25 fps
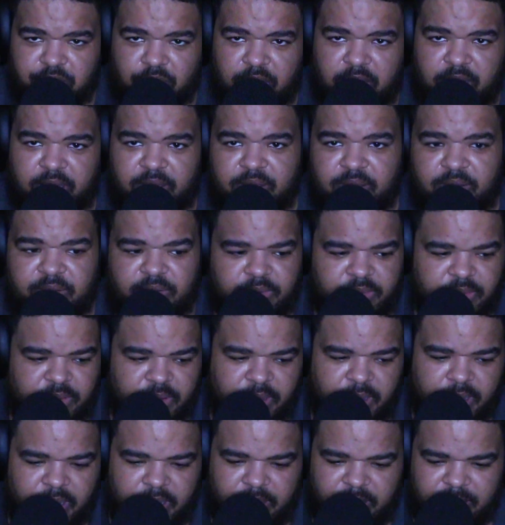story
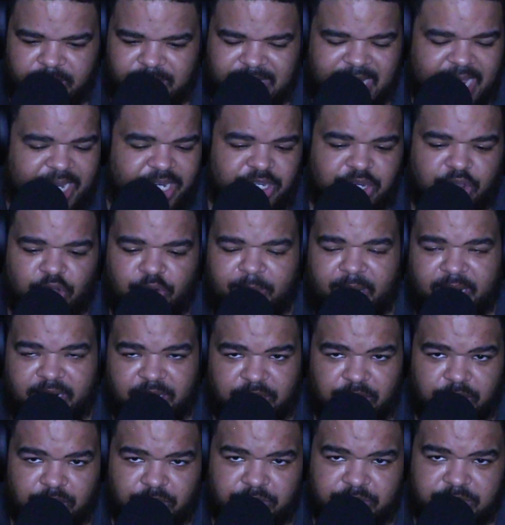that
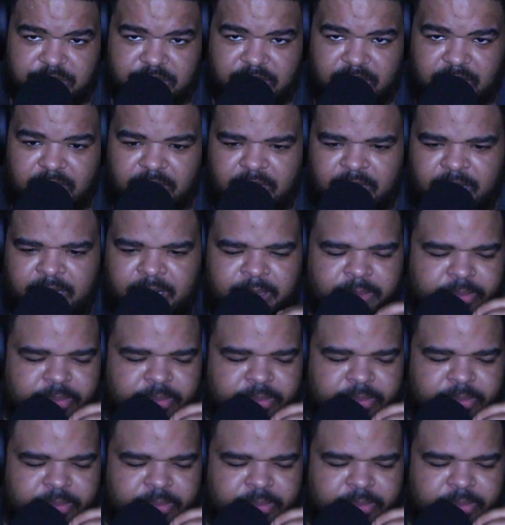nobody knows.